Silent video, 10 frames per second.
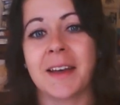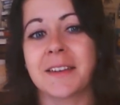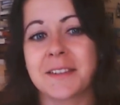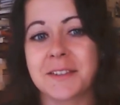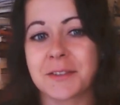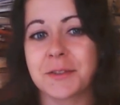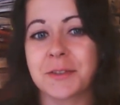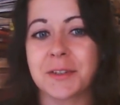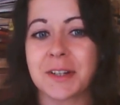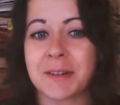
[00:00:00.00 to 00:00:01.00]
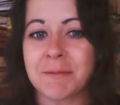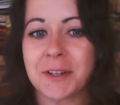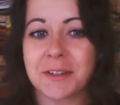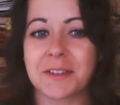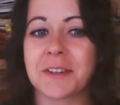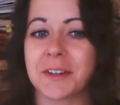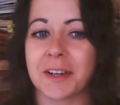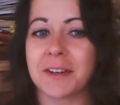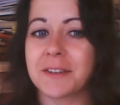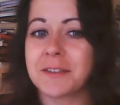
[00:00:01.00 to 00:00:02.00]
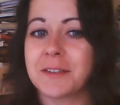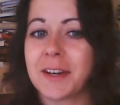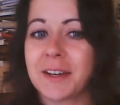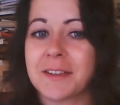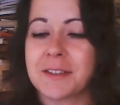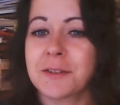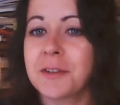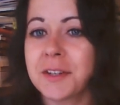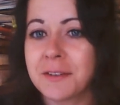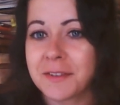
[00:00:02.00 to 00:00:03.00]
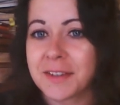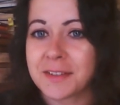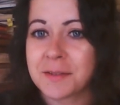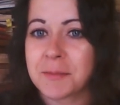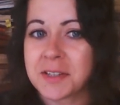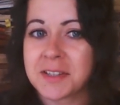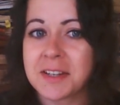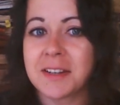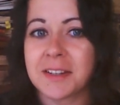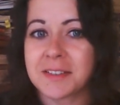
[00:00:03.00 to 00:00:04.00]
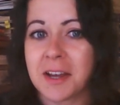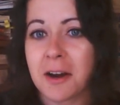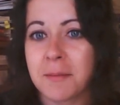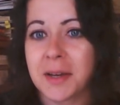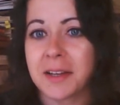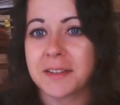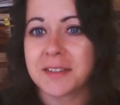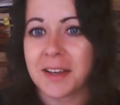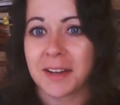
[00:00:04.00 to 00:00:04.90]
So I'm not sure how the story of this mysterious hermit